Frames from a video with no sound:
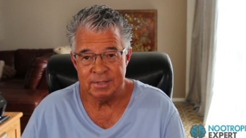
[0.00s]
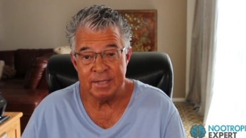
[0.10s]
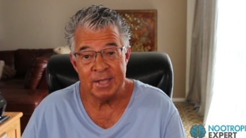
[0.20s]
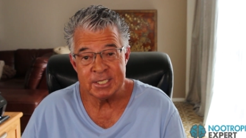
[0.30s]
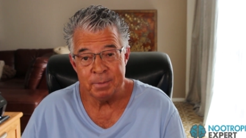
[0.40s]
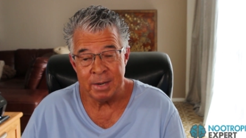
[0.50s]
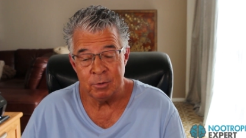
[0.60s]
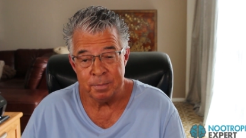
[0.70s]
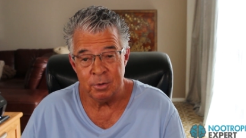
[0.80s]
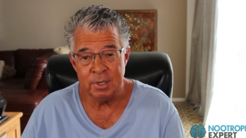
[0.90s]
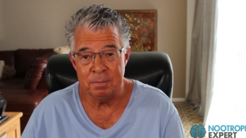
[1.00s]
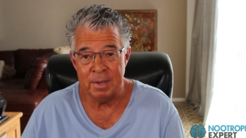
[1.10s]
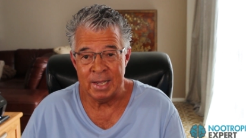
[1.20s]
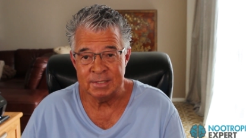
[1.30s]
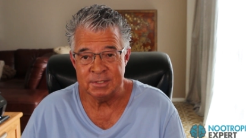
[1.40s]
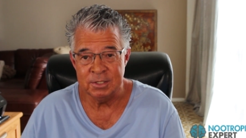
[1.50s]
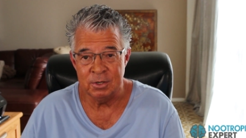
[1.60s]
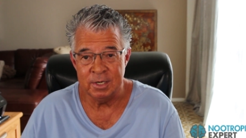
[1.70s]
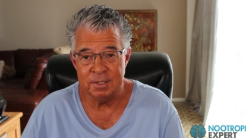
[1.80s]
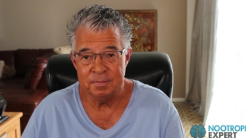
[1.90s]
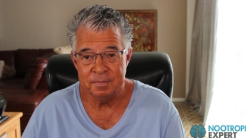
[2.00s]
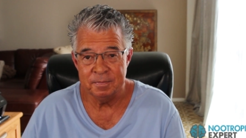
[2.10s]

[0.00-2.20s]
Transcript: and that's my report on black seed oil.